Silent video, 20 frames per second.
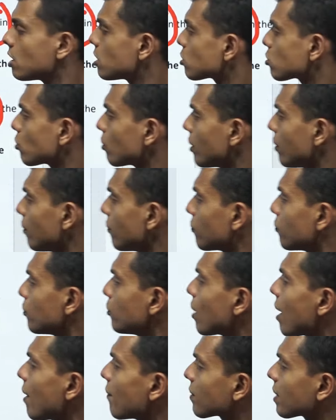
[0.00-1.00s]
So, if
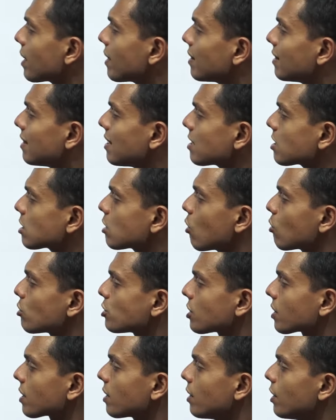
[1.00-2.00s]
you have read this
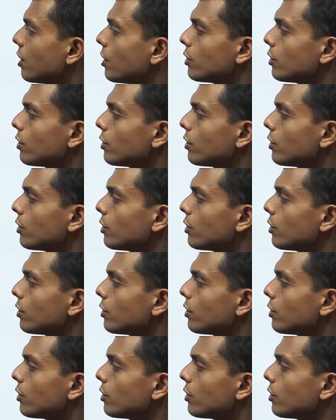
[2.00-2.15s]
logic,